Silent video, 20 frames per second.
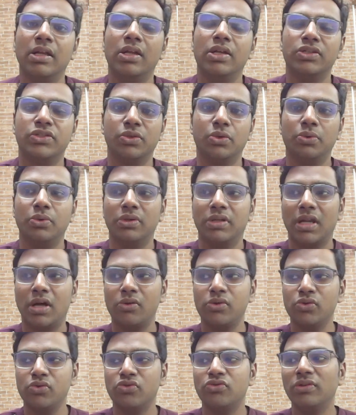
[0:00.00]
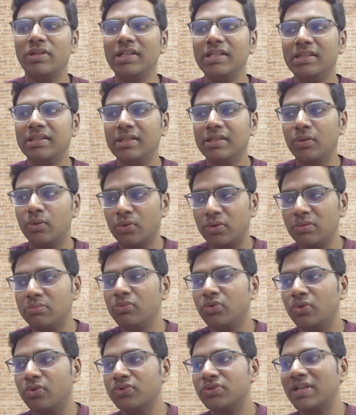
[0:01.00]
so now usually the oral
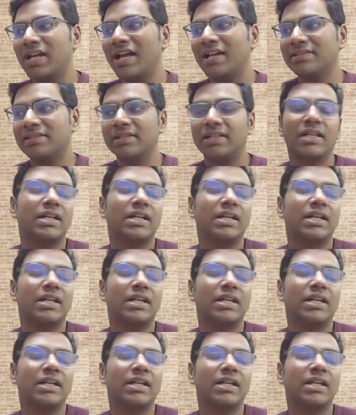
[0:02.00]
mucosa has an